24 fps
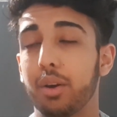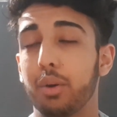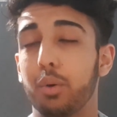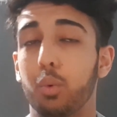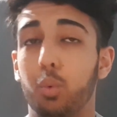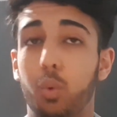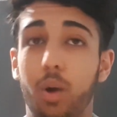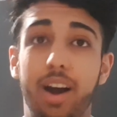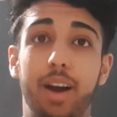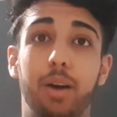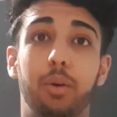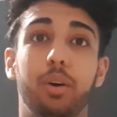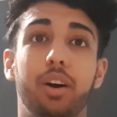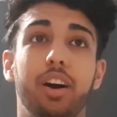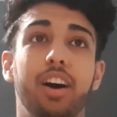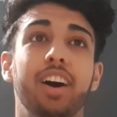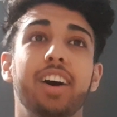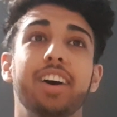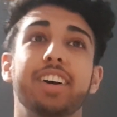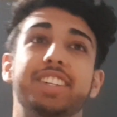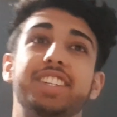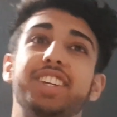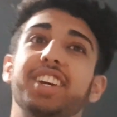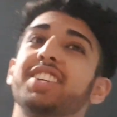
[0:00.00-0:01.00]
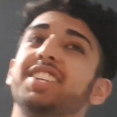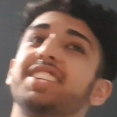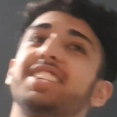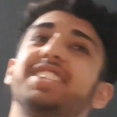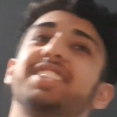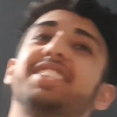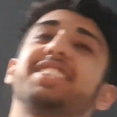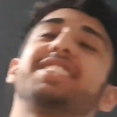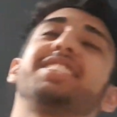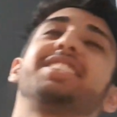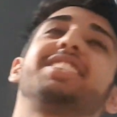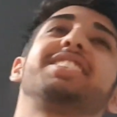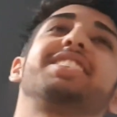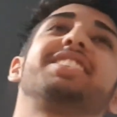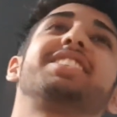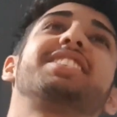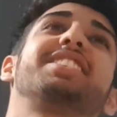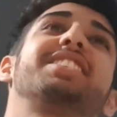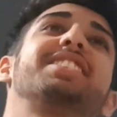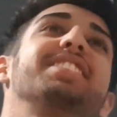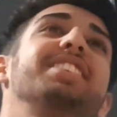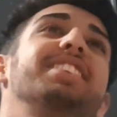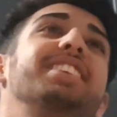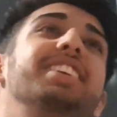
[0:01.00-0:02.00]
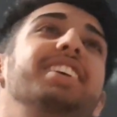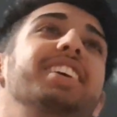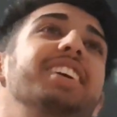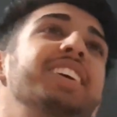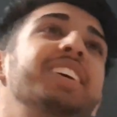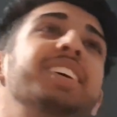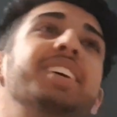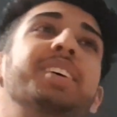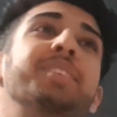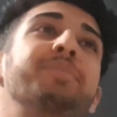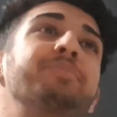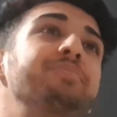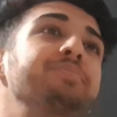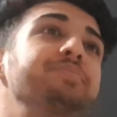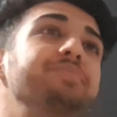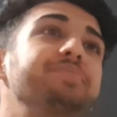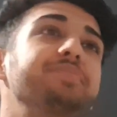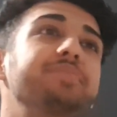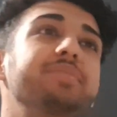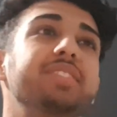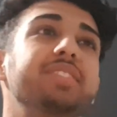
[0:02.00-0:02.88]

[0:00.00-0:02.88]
wow, just to